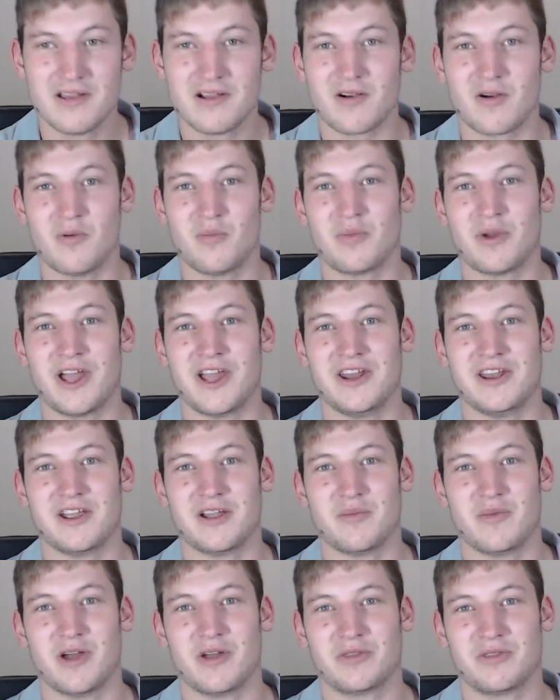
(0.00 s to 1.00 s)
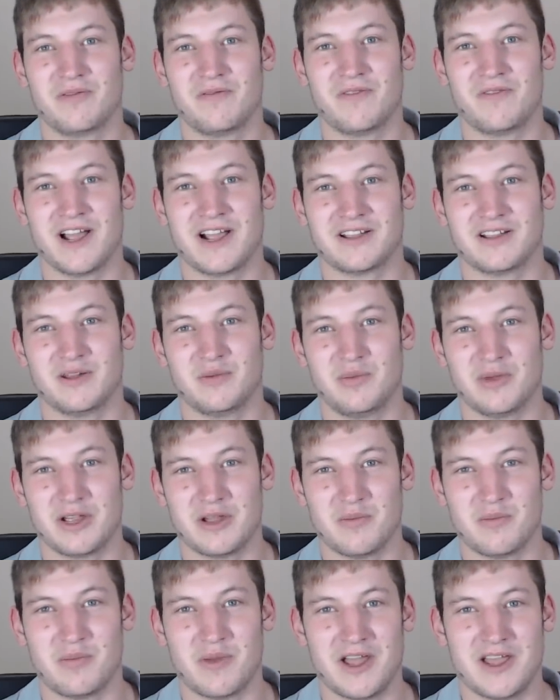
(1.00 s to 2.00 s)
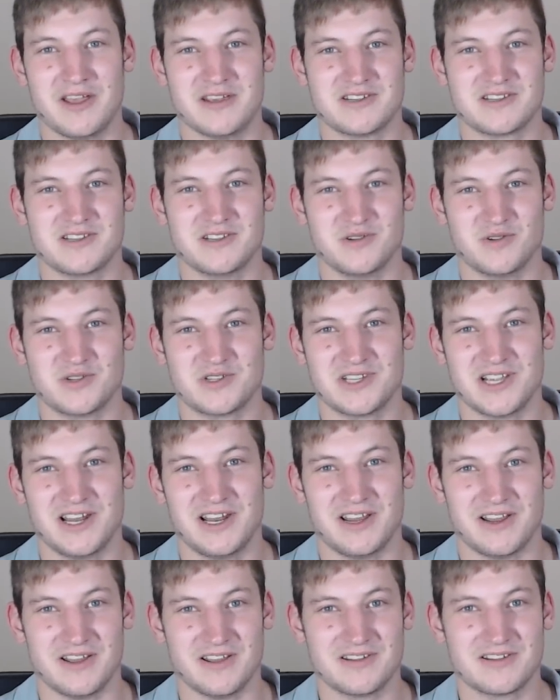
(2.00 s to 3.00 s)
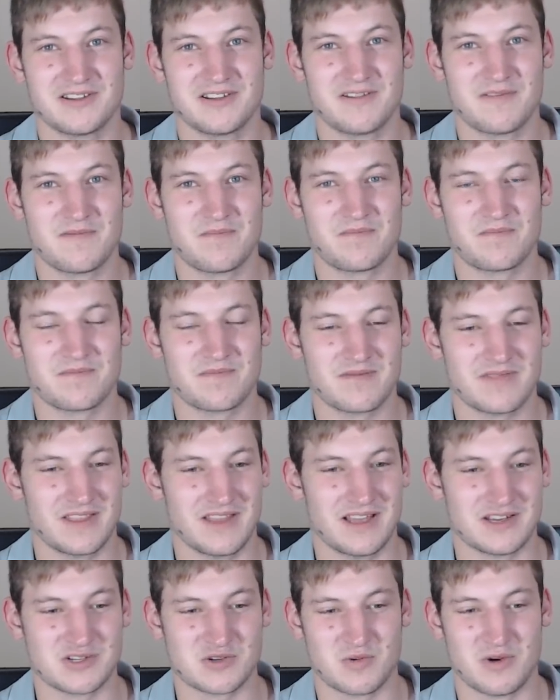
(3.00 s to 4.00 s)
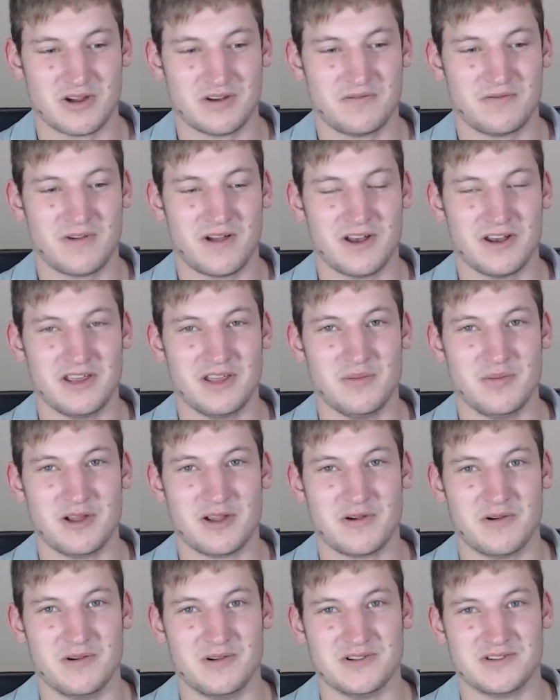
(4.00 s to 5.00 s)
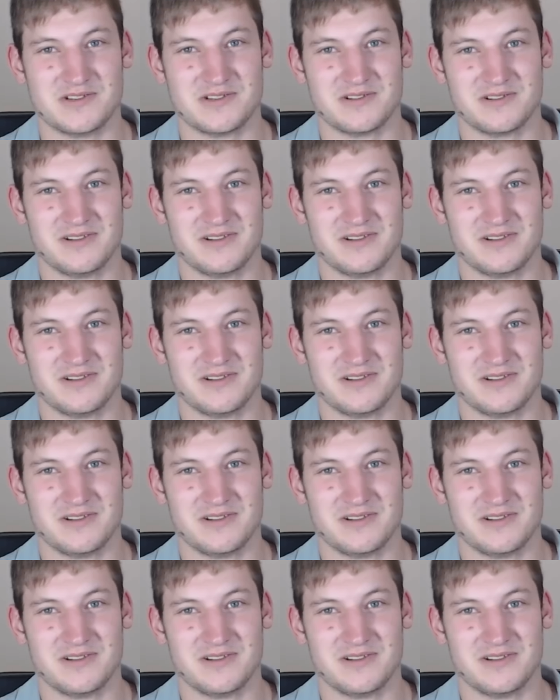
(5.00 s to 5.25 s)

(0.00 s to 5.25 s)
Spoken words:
complaining about the fact that Pick and Pay is still selling it. That's quite funny because